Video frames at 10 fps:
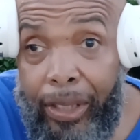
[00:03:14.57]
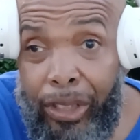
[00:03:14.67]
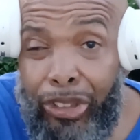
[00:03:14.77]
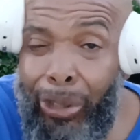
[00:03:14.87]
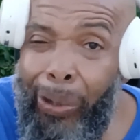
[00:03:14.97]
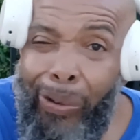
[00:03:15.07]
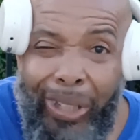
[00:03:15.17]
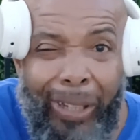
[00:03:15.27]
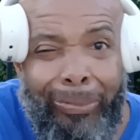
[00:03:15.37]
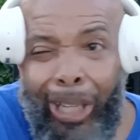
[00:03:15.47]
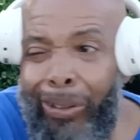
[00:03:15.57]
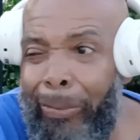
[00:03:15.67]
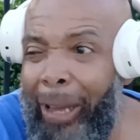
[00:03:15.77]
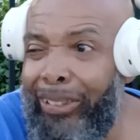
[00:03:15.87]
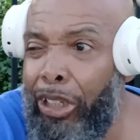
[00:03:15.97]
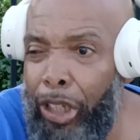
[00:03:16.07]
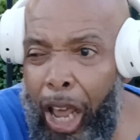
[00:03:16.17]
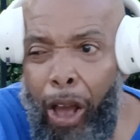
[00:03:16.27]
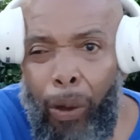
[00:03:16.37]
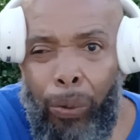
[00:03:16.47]
So don't come talking about the
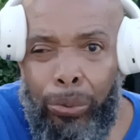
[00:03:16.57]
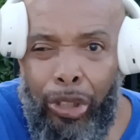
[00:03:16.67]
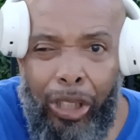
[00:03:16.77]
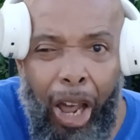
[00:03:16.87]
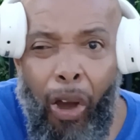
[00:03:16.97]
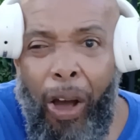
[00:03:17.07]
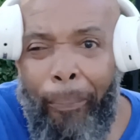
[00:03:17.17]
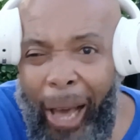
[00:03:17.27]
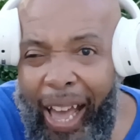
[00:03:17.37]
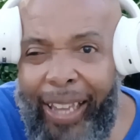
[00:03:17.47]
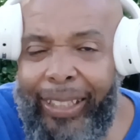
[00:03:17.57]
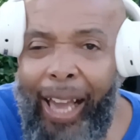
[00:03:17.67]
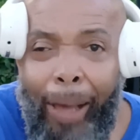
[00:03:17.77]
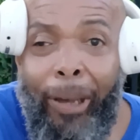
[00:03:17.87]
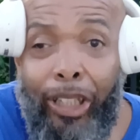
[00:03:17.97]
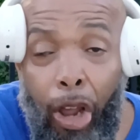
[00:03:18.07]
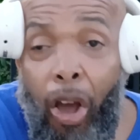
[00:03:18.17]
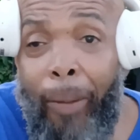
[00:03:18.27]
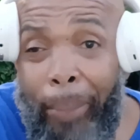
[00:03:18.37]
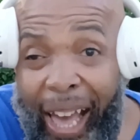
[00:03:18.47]
laws, the law abiding. I'm a
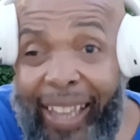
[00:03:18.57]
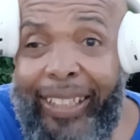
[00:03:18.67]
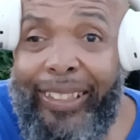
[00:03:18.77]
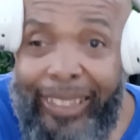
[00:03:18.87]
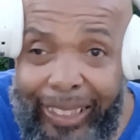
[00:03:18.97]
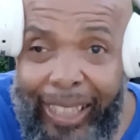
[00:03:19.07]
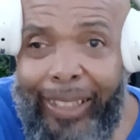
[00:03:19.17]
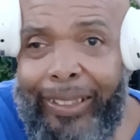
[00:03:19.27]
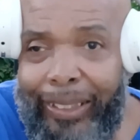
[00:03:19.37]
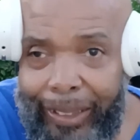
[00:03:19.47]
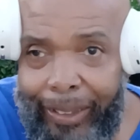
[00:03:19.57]
law abiding citizen.